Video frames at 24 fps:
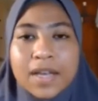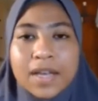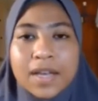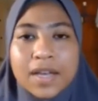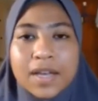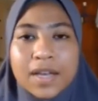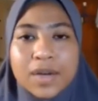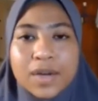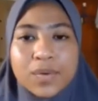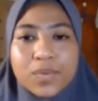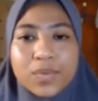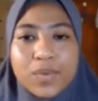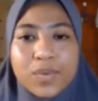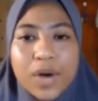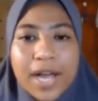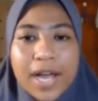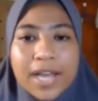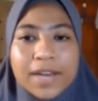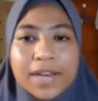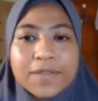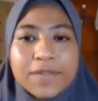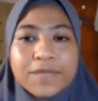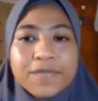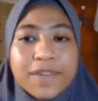While
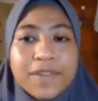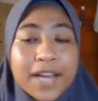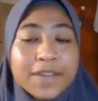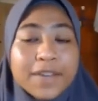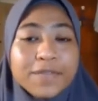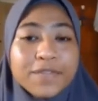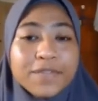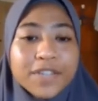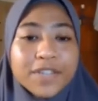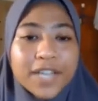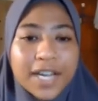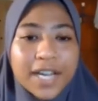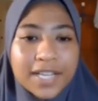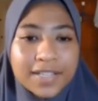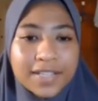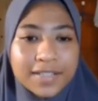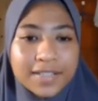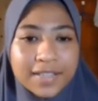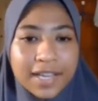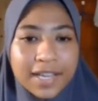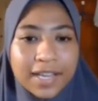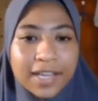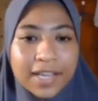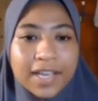flood
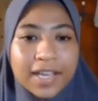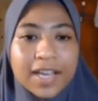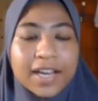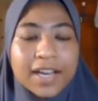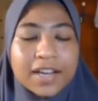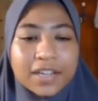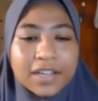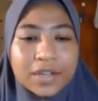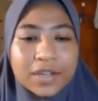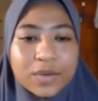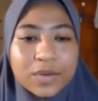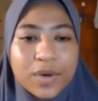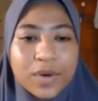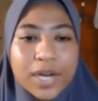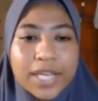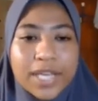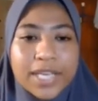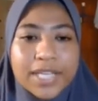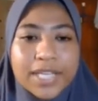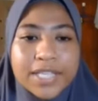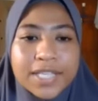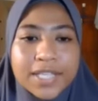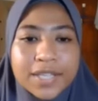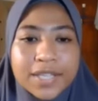forecasting requires
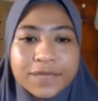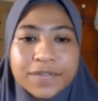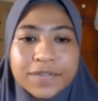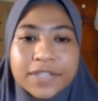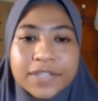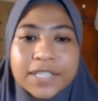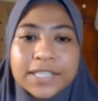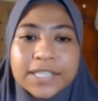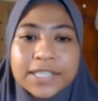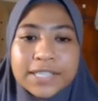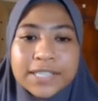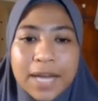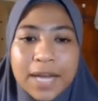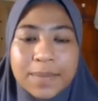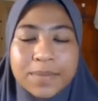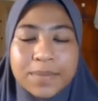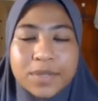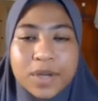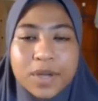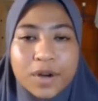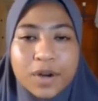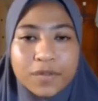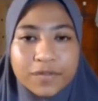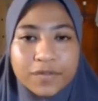several types
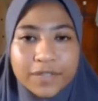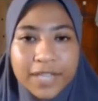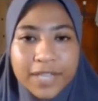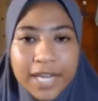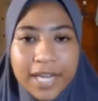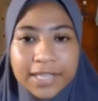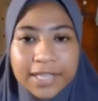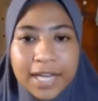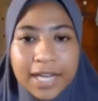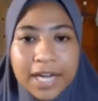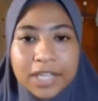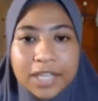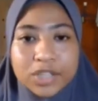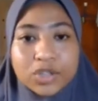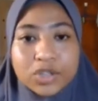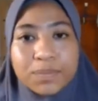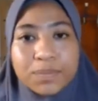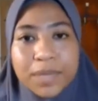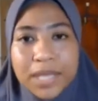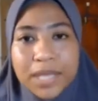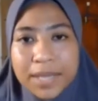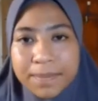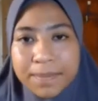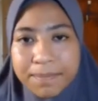of data to be
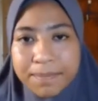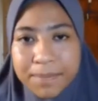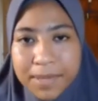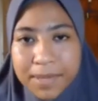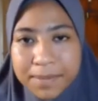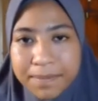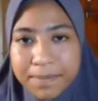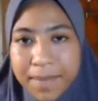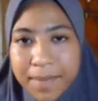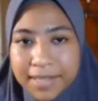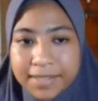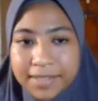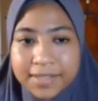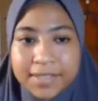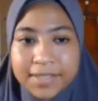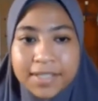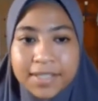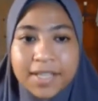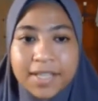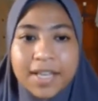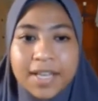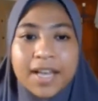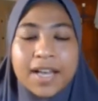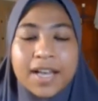implemented,
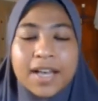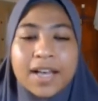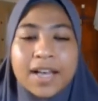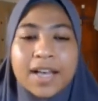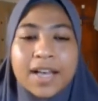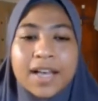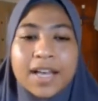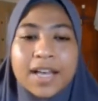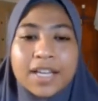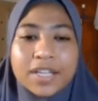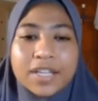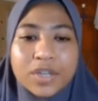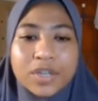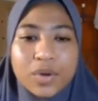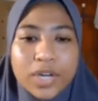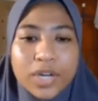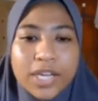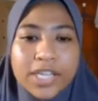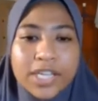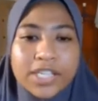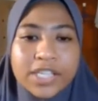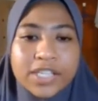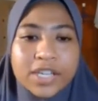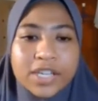
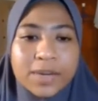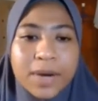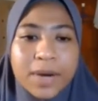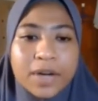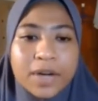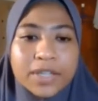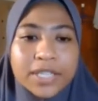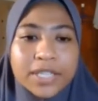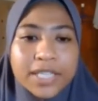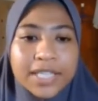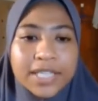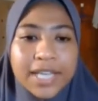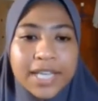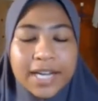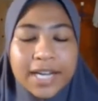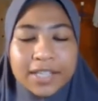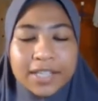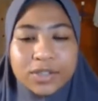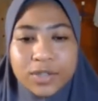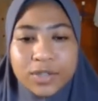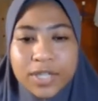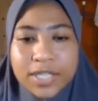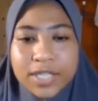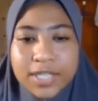knowledge about the
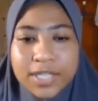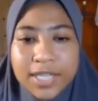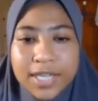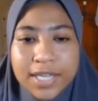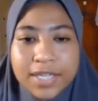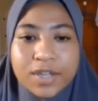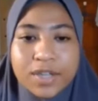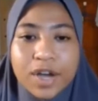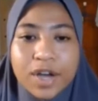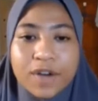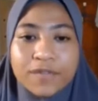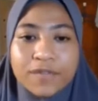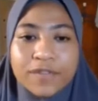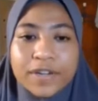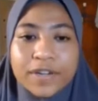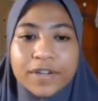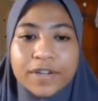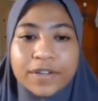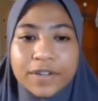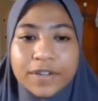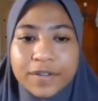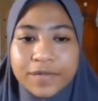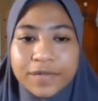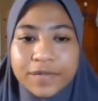characteristics of a
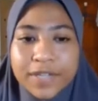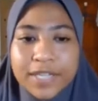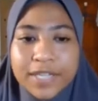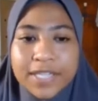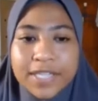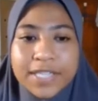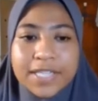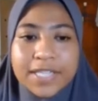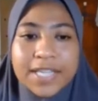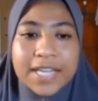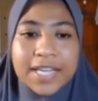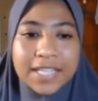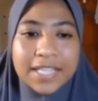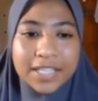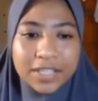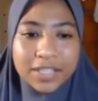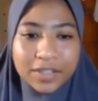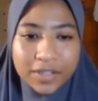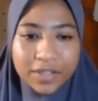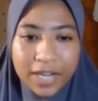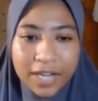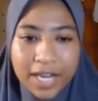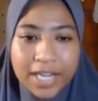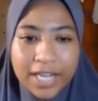river's
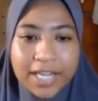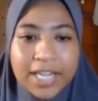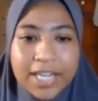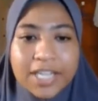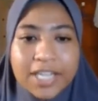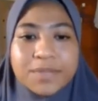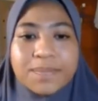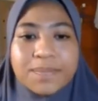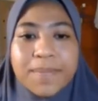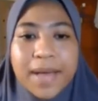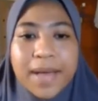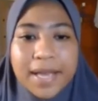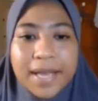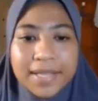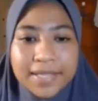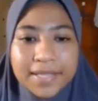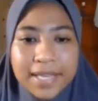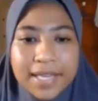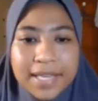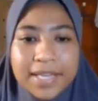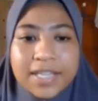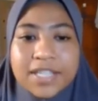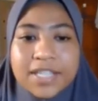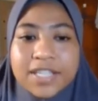drainage
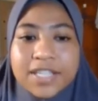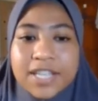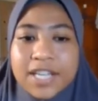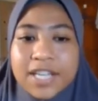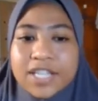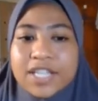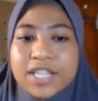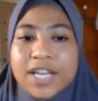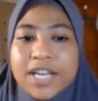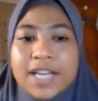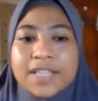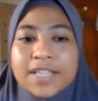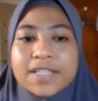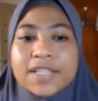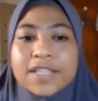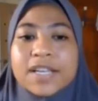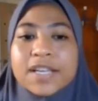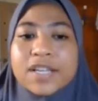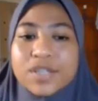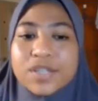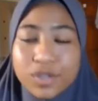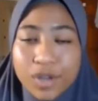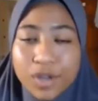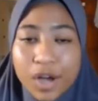basin such as
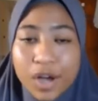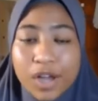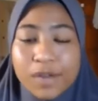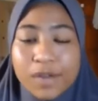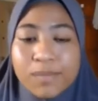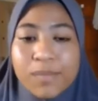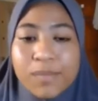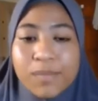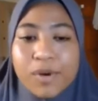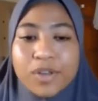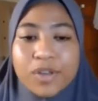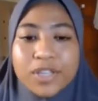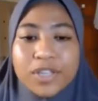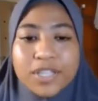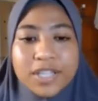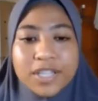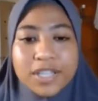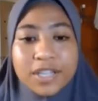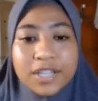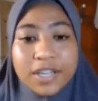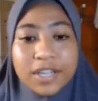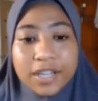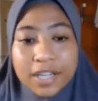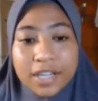soil moisture
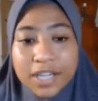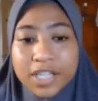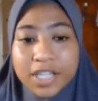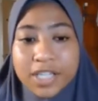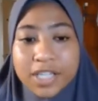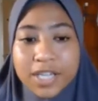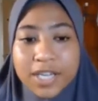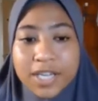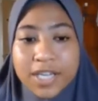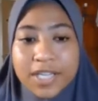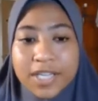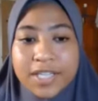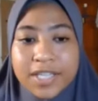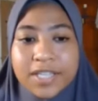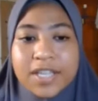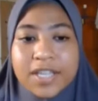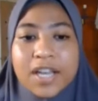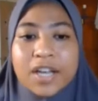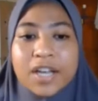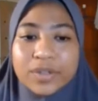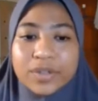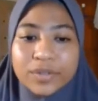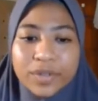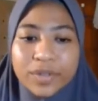conditions,
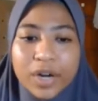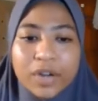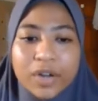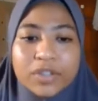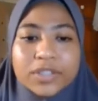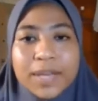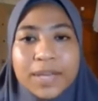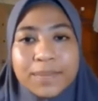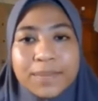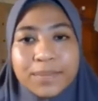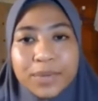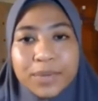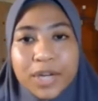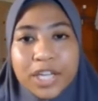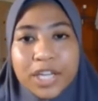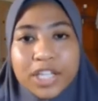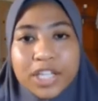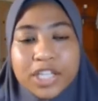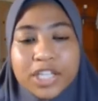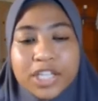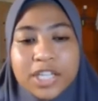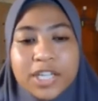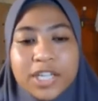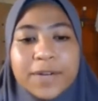ground
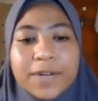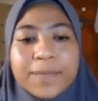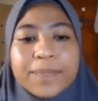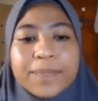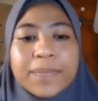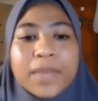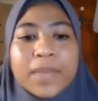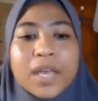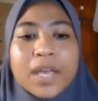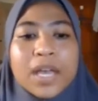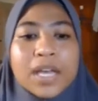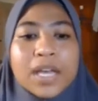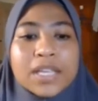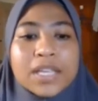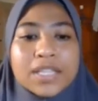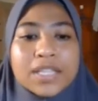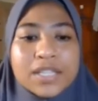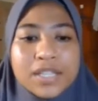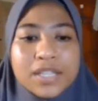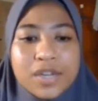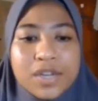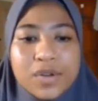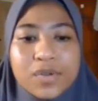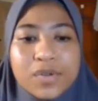temperature,
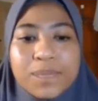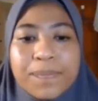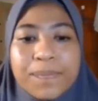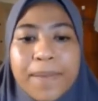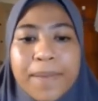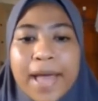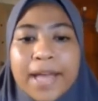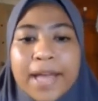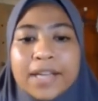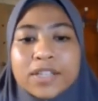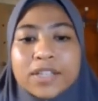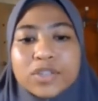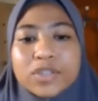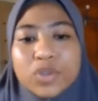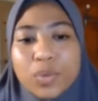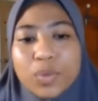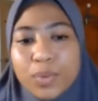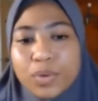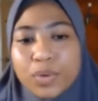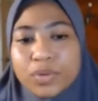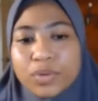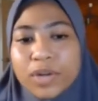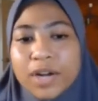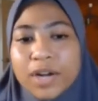snowpack,
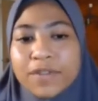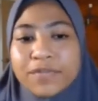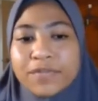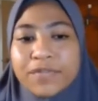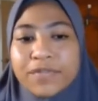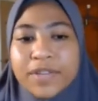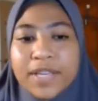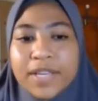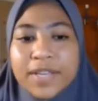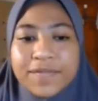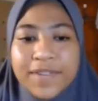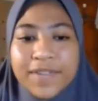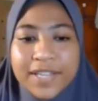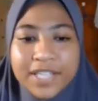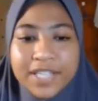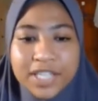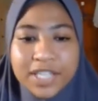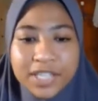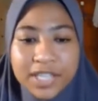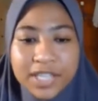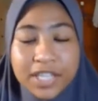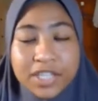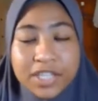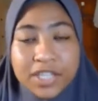topography,
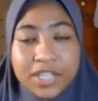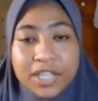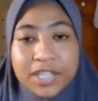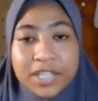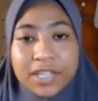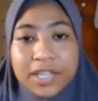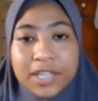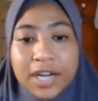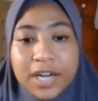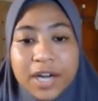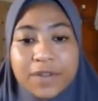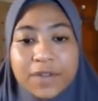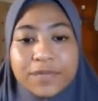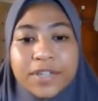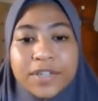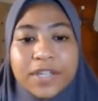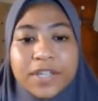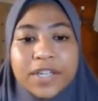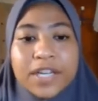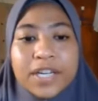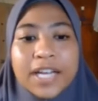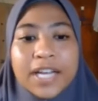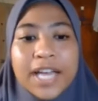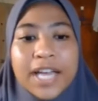vegetation cover,
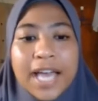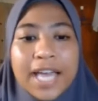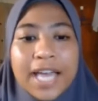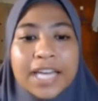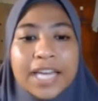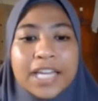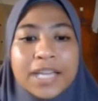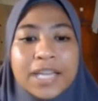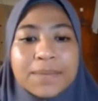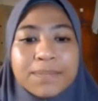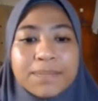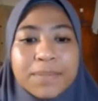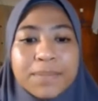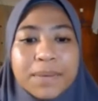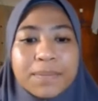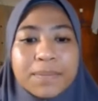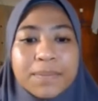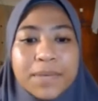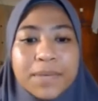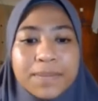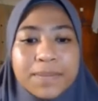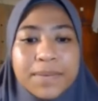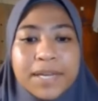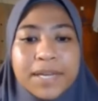and
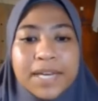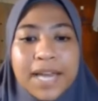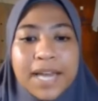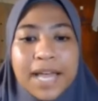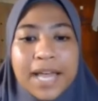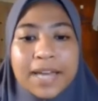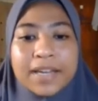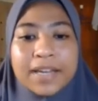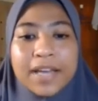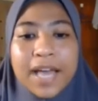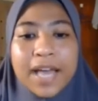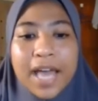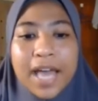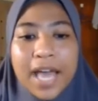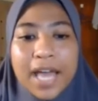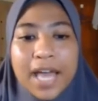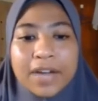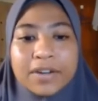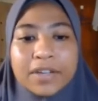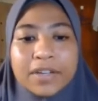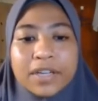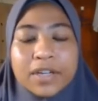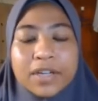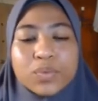impermeable land
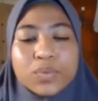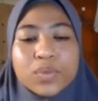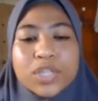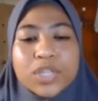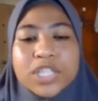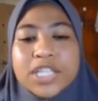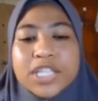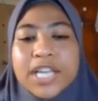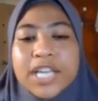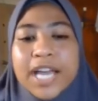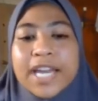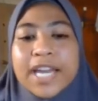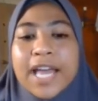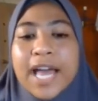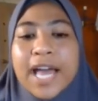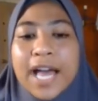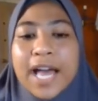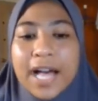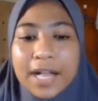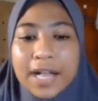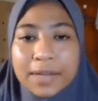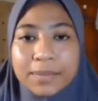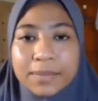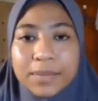area which can
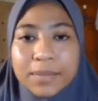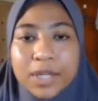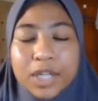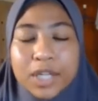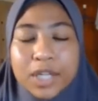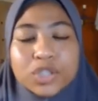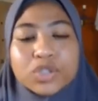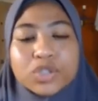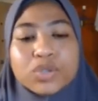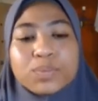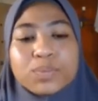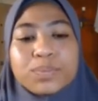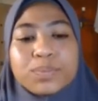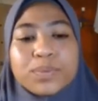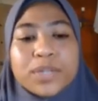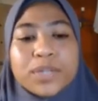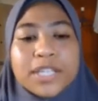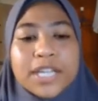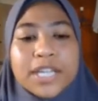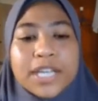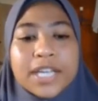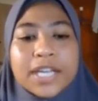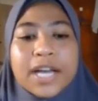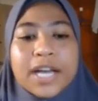help to
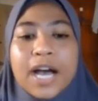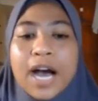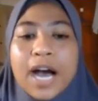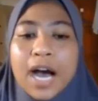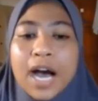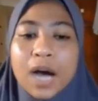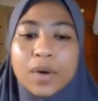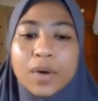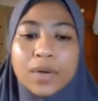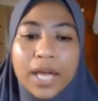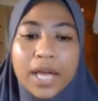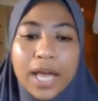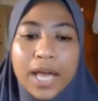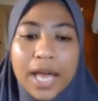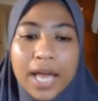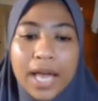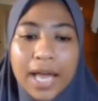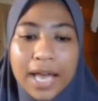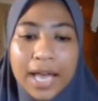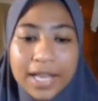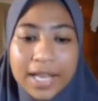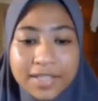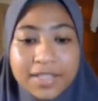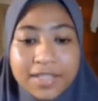predict how
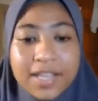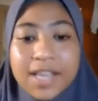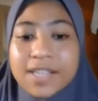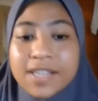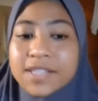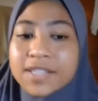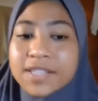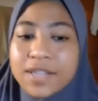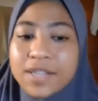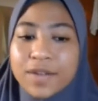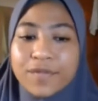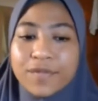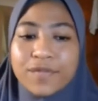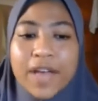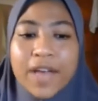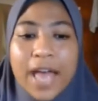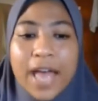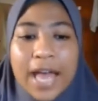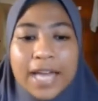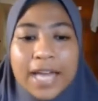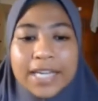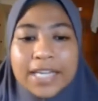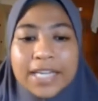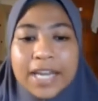extensive
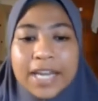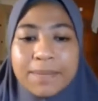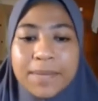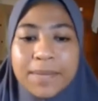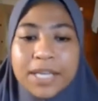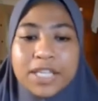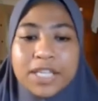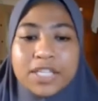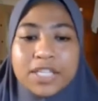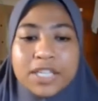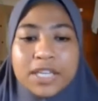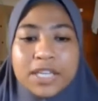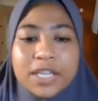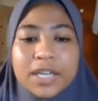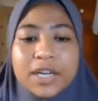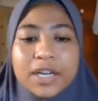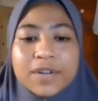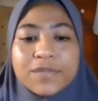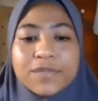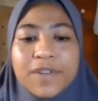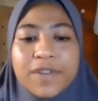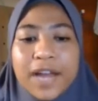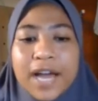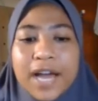and damaging
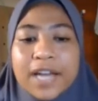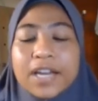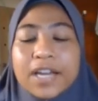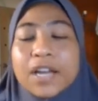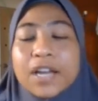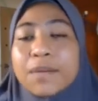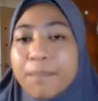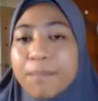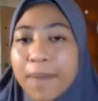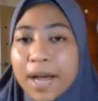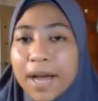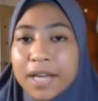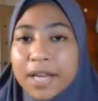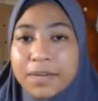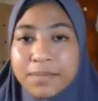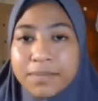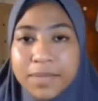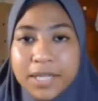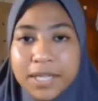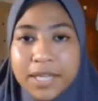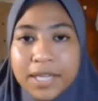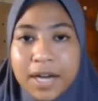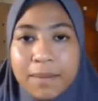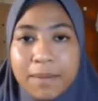a flood might
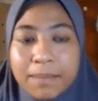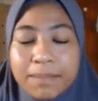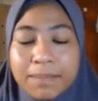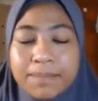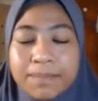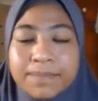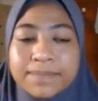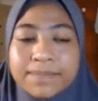become.